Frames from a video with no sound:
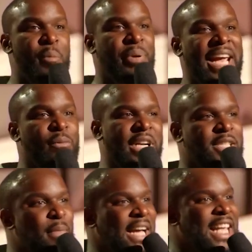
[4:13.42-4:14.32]
complain when
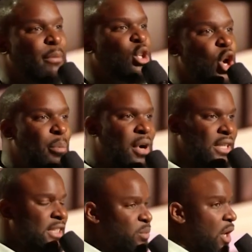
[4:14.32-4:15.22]
it's my time to go
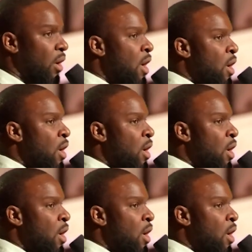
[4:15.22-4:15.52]
past as well.